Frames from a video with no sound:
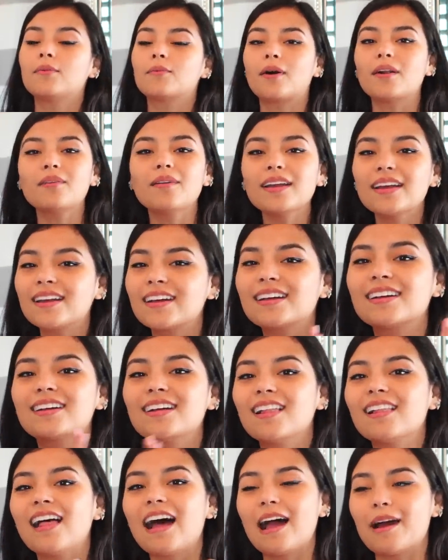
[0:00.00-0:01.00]
Why do I
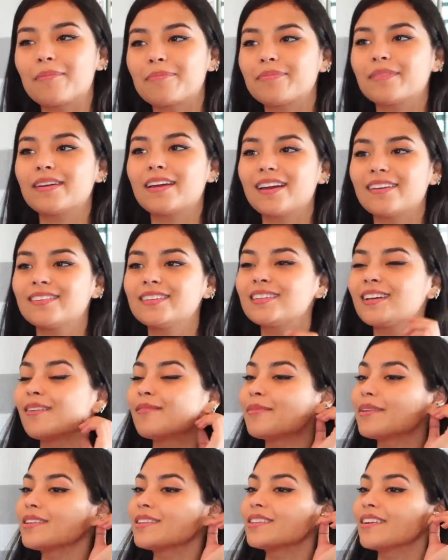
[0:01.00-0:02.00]
clap every time
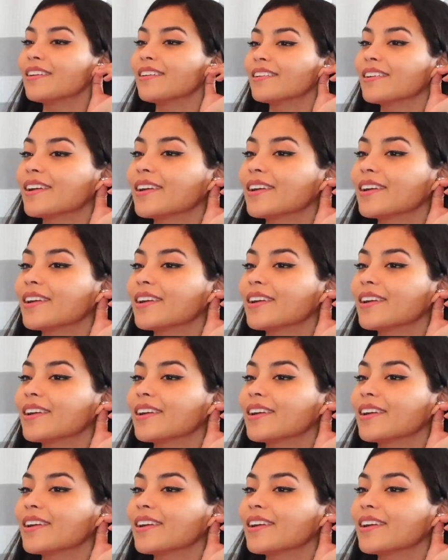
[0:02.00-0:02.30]
I'm about to start?